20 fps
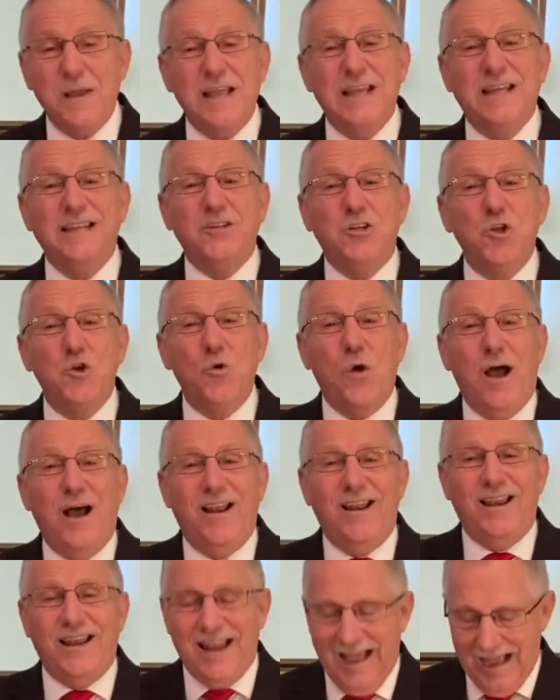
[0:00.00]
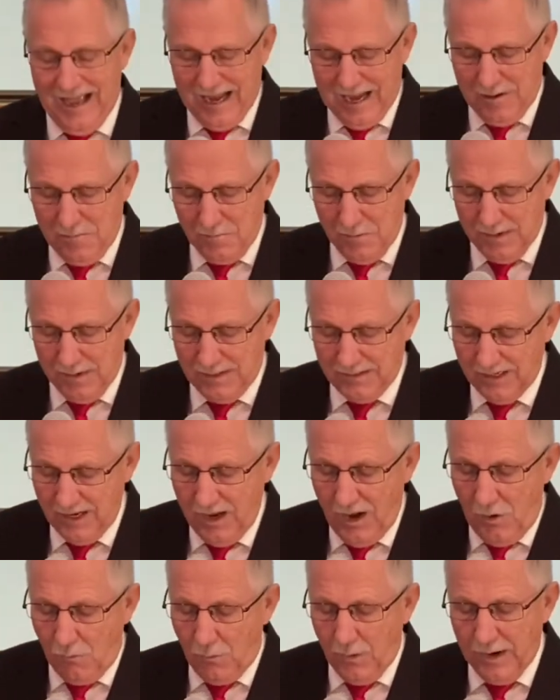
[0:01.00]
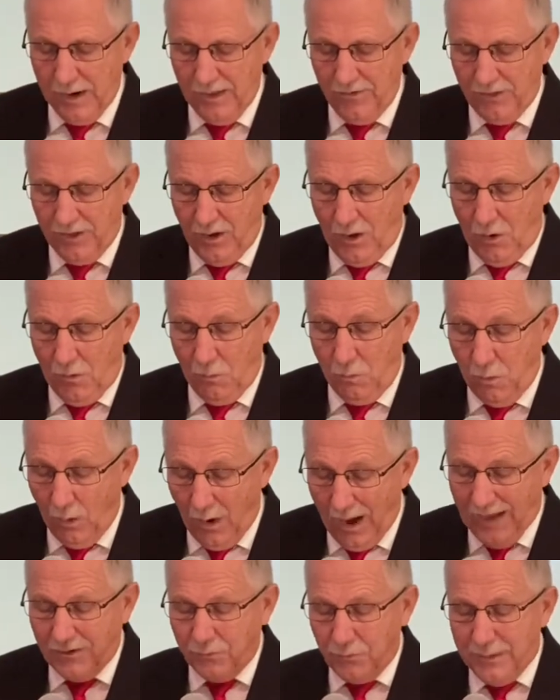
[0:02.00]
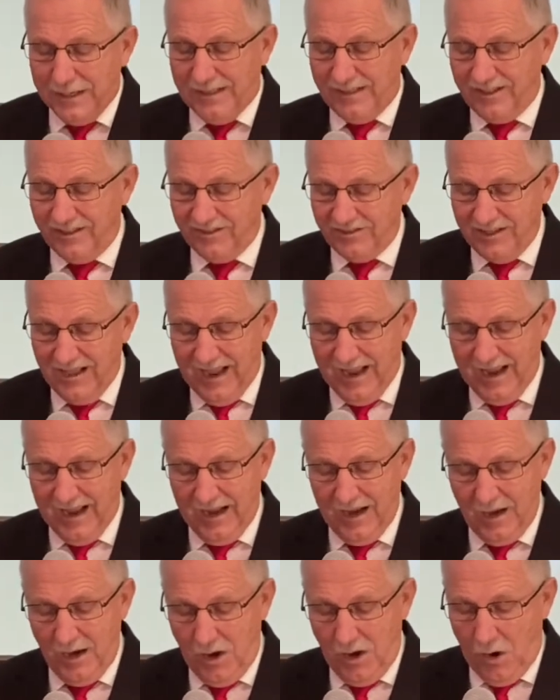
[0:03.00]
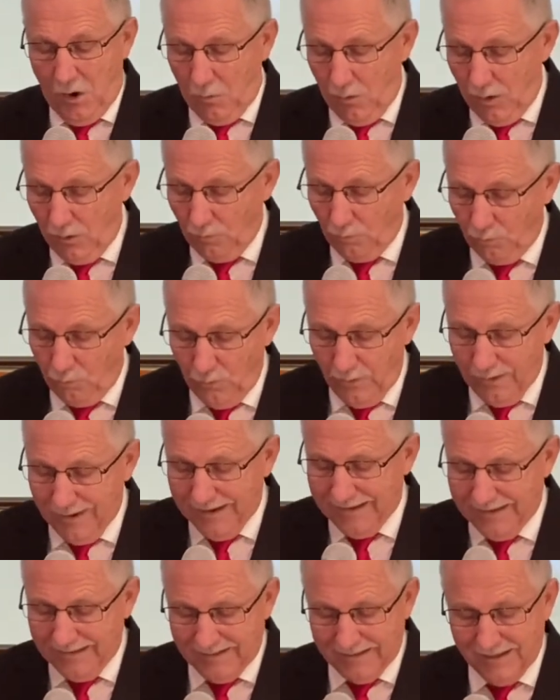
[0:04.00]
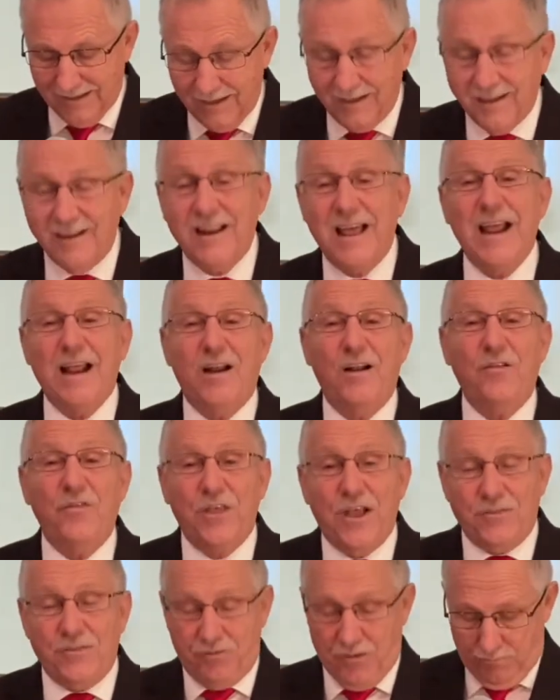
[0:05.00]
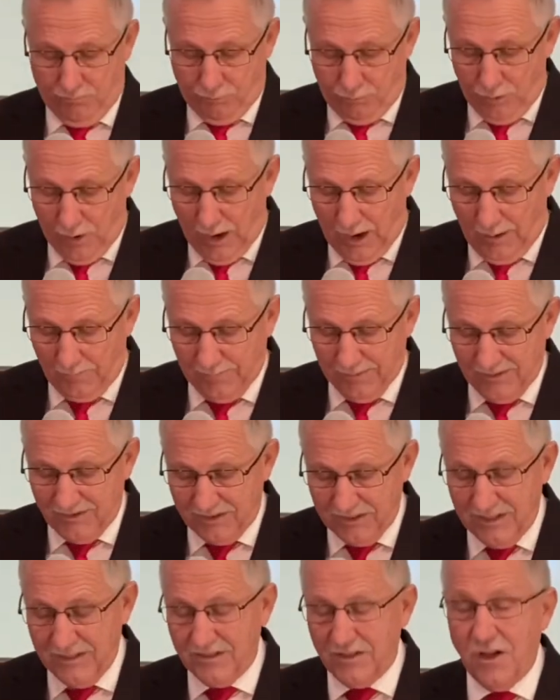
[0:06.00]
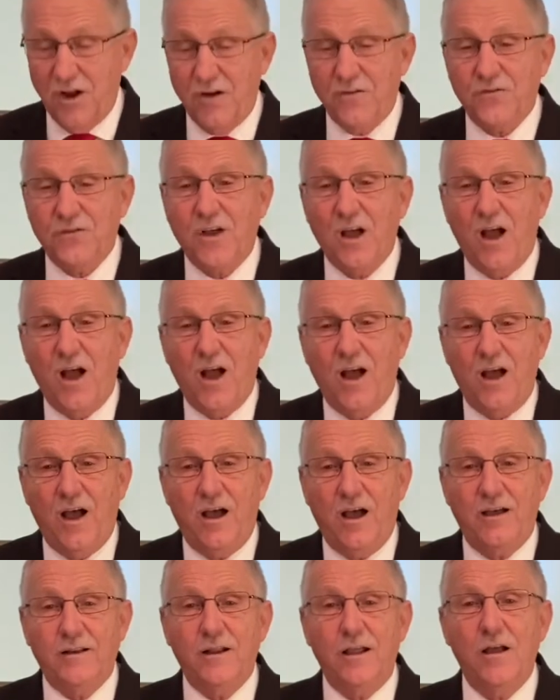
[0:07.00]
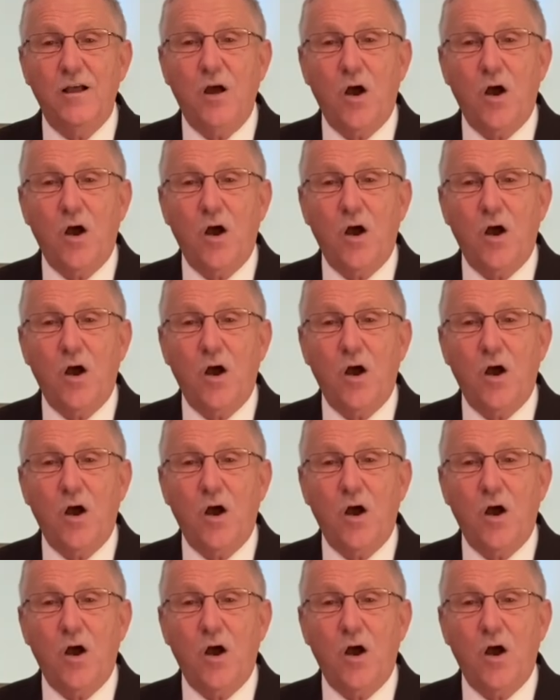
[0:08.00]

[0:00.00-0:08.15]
into alignment with what we say when we declare that the promises of God